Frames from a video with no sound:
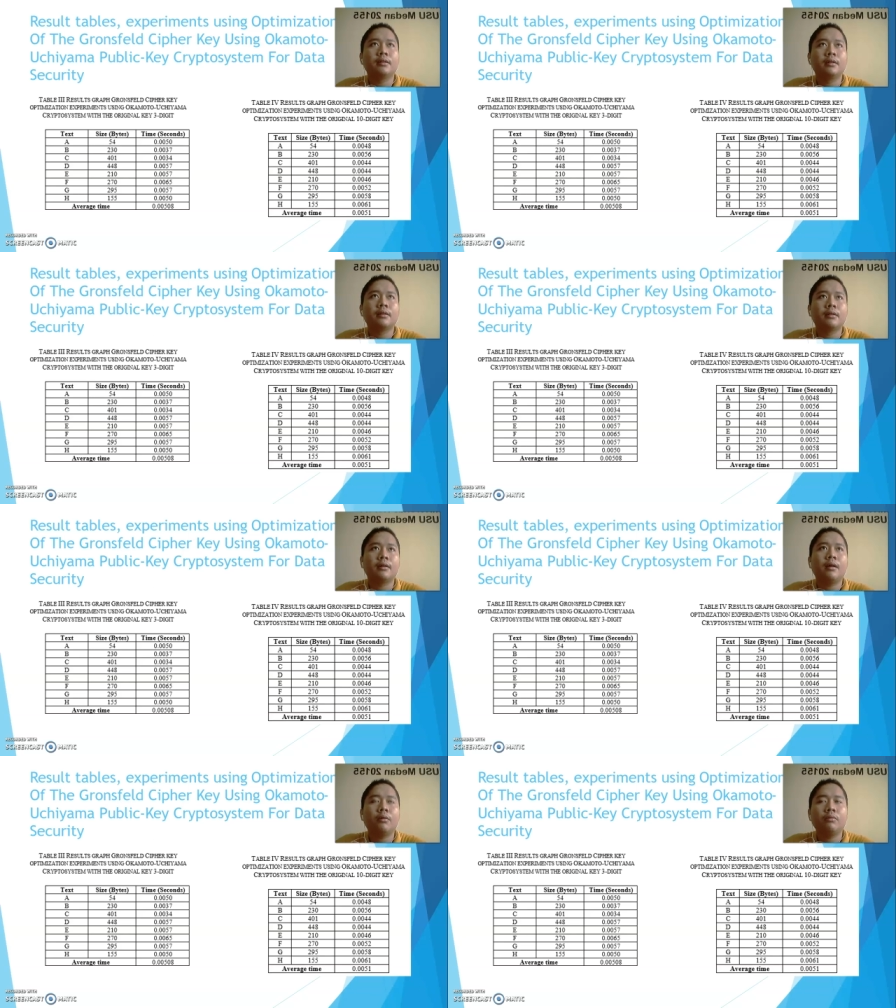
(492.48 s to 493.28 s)

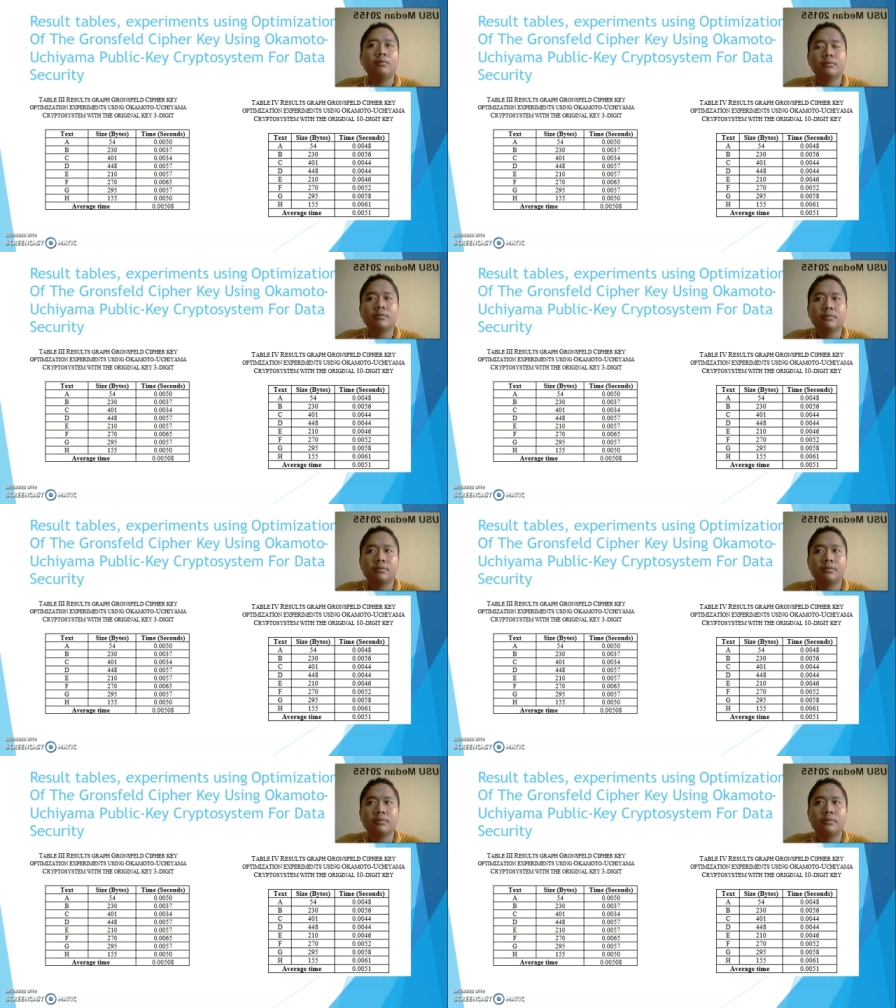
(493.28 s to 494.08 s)
raw
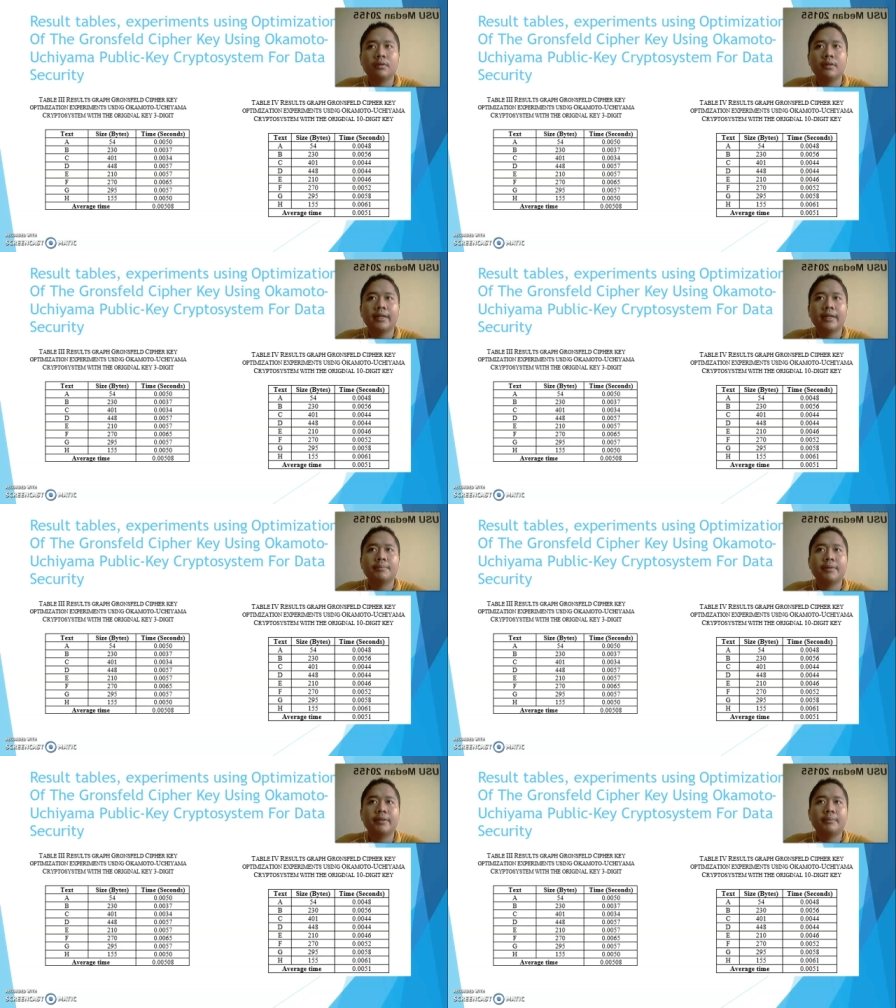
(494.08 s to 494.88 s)

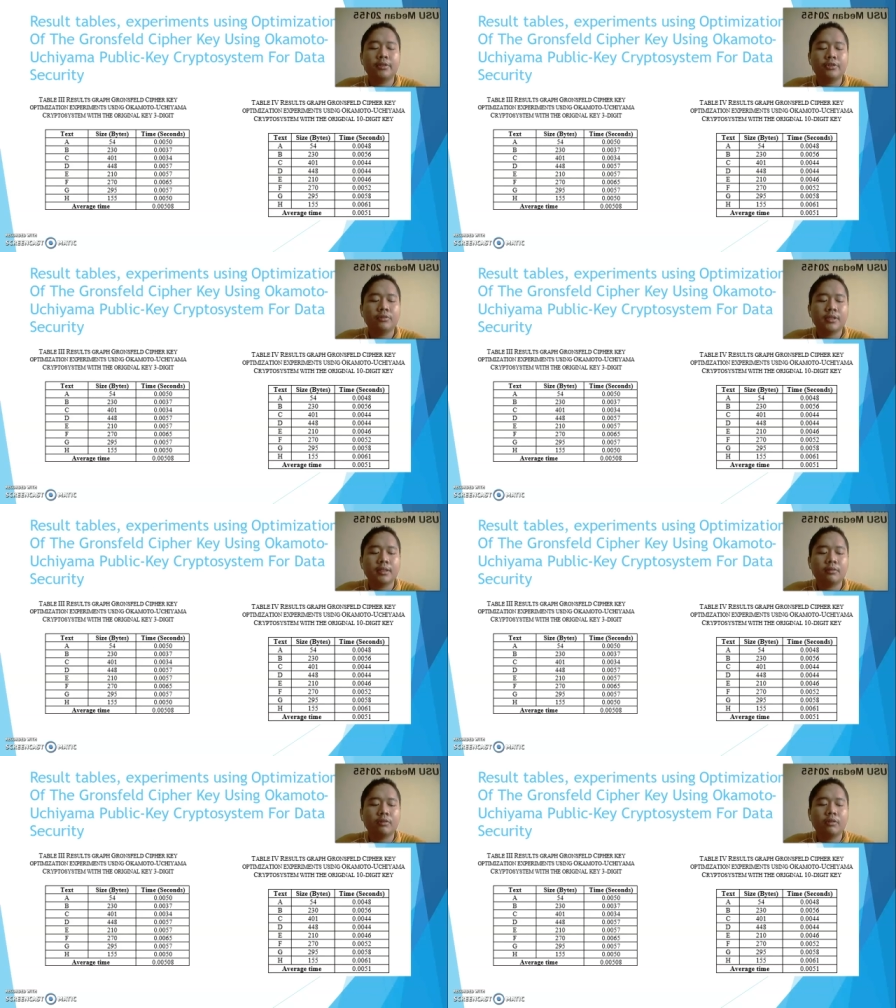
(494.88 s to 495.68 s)
experiment using
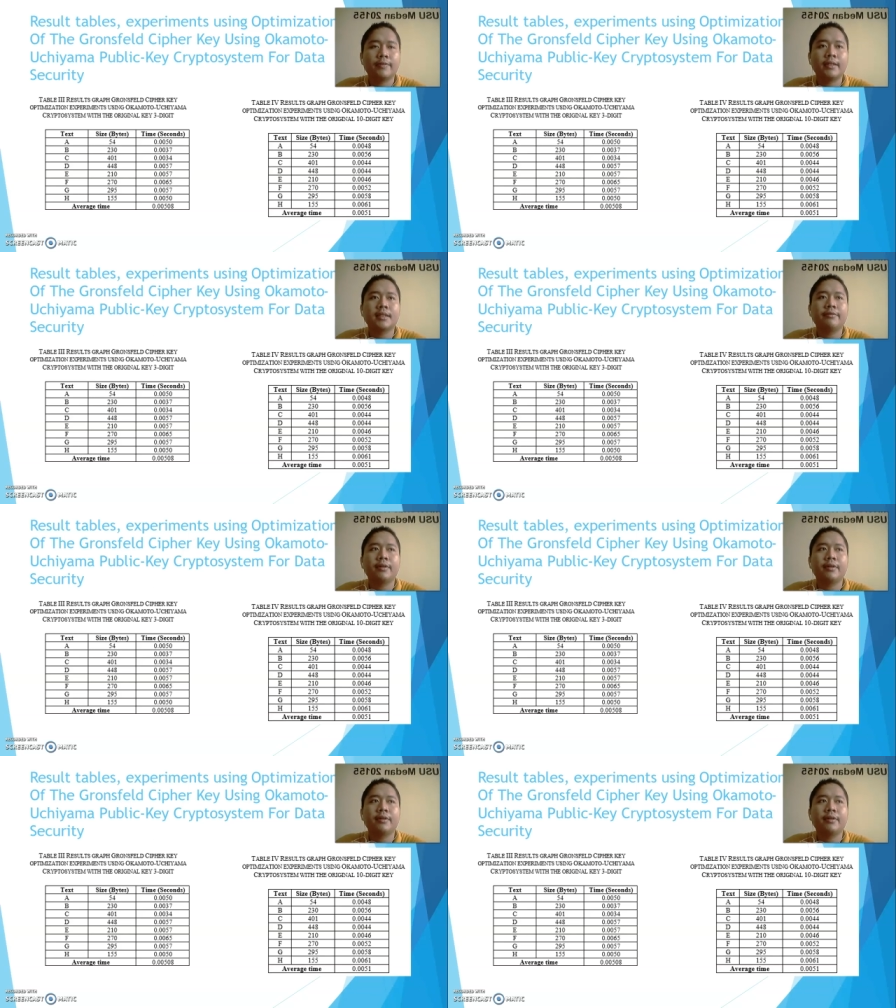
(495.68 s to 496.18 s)
Gronsfeld cipher